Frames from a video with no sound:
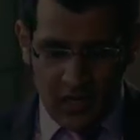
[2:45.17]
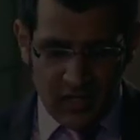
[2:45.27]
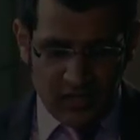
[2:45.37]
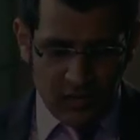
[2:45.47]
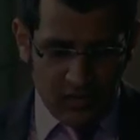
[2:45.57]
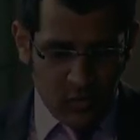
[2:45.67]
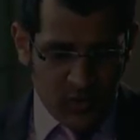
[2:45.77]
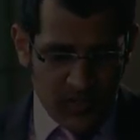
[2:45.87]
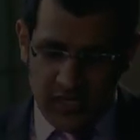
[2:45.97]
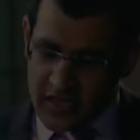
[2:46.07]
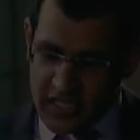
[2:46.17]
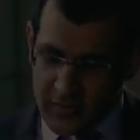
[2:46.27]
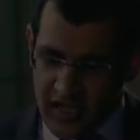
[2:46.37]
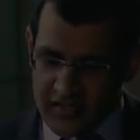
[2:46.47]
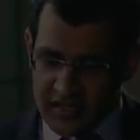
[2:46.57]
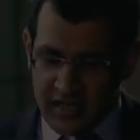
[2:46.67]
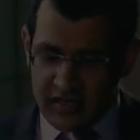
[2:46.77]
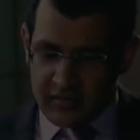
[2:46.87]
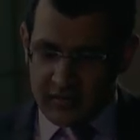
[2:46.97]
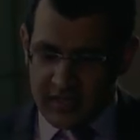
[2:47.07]
Let's look more specifically at the Pakistan
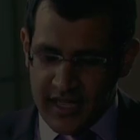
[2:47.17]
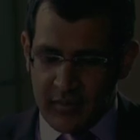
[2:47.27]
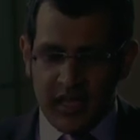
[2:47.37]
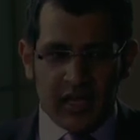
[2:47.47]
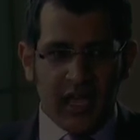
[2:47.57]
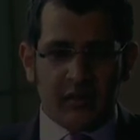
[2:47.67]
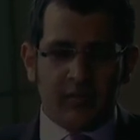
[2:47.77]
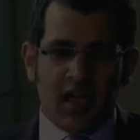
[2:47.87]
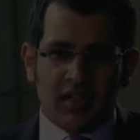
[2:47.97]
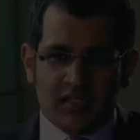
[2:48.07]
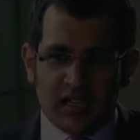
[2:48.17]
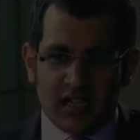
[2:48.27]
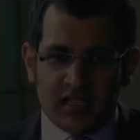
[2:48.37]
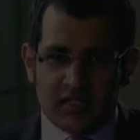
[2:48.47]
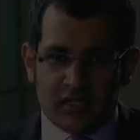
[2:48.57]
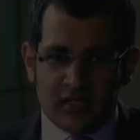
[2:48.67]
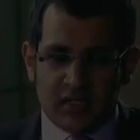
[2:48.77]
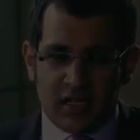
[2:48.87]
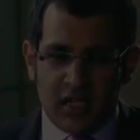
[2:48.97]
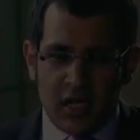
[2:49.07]
Taliban and Pakistan's
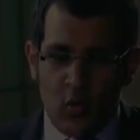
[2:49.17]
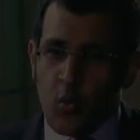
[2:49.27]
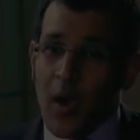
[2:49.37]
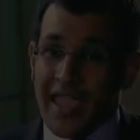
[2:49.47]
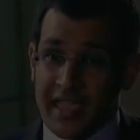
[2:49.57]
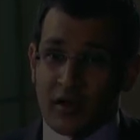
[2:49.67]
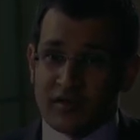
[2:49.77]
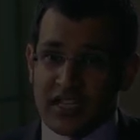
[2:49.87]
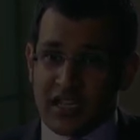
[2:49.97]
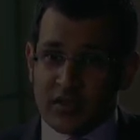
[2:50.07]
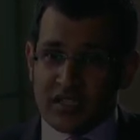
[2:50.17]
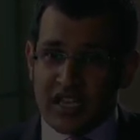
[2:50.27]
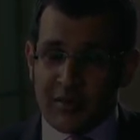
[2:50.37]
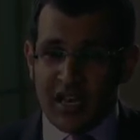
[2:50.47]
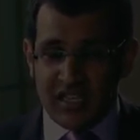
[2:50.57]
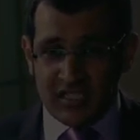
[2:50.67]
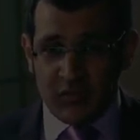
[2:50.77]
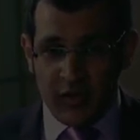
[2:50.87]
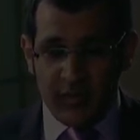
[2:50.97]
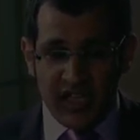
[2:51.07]
way of dealing with the Taliban. I guess I'm
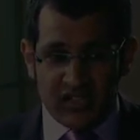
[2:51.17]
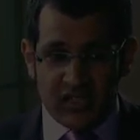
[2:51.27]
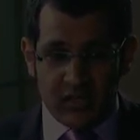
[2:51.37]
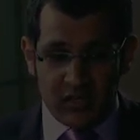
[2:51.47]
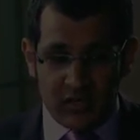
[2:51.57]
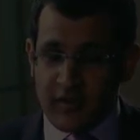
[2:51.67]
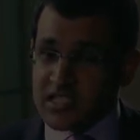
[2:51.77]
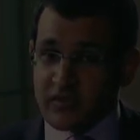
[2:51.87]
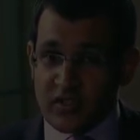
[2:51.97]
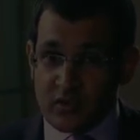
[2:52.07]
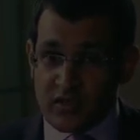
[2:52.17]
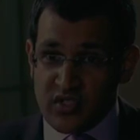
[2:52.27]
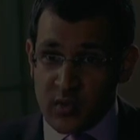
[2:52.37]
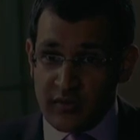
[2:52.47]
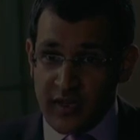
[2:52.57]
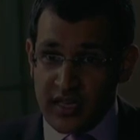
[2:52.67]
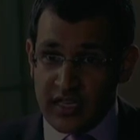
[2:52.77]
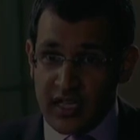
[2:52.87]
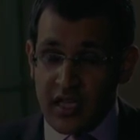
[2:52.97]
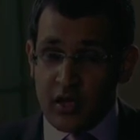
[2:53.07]
going back to the offensive we saw in Swat Valley,
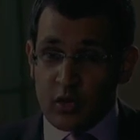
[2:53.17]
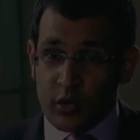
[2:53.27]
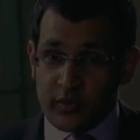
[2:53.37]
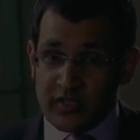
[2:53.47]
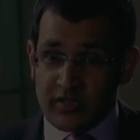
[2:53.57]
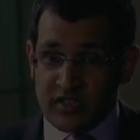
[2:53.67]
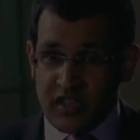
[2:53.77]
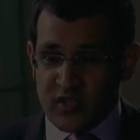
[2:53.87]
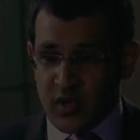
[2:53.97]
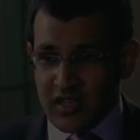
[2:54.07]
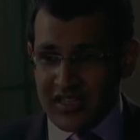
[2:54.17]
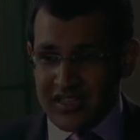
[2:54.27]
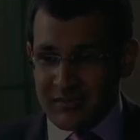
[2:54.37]
North Waziristan as well. It